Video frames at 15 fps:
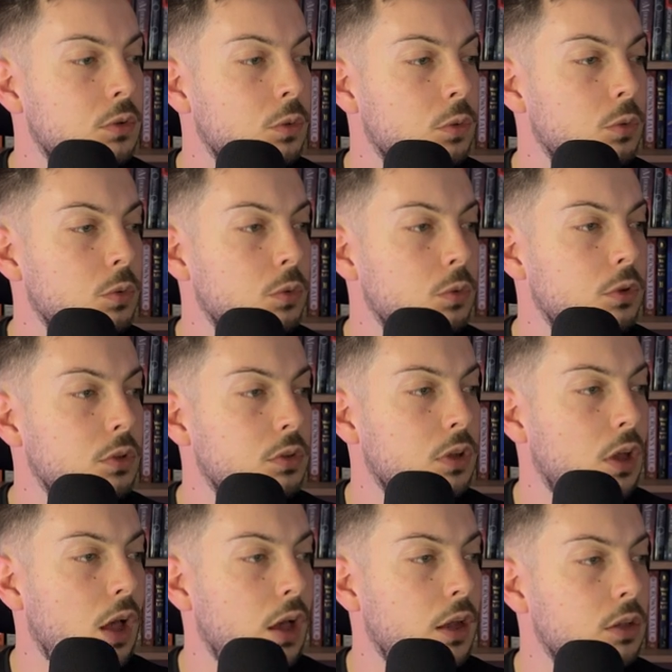Ooh, this
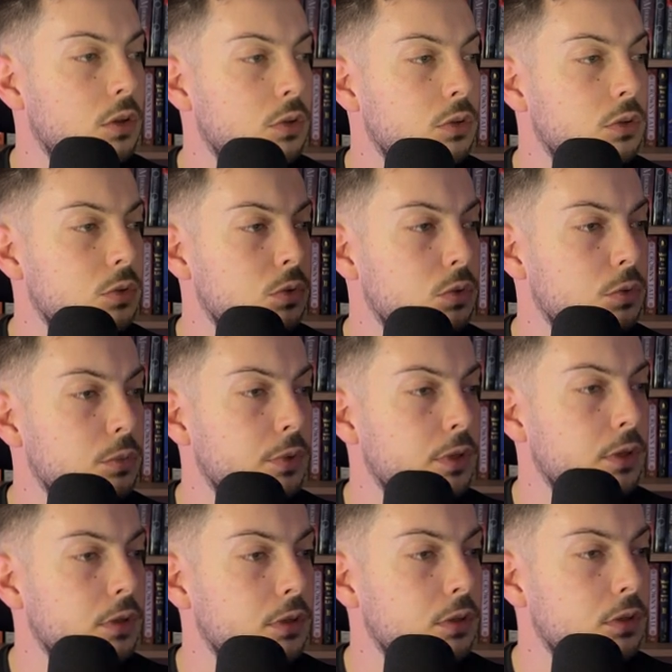eye looks cool,
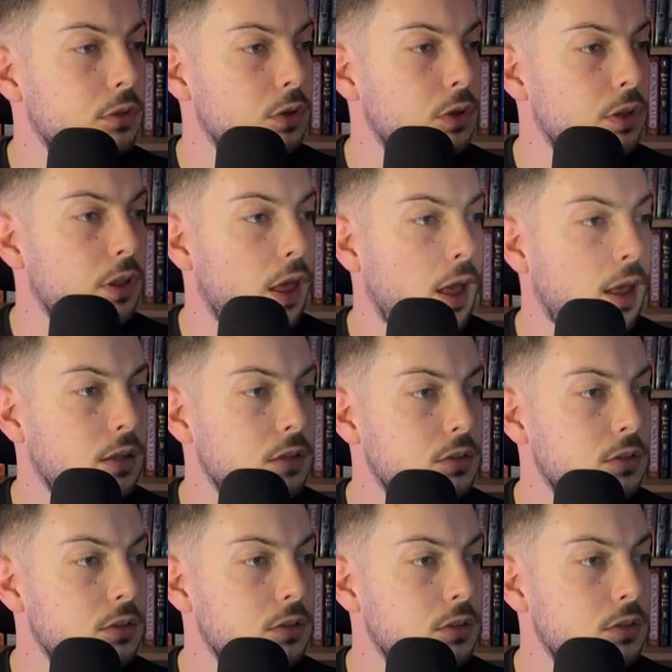man. Look at that.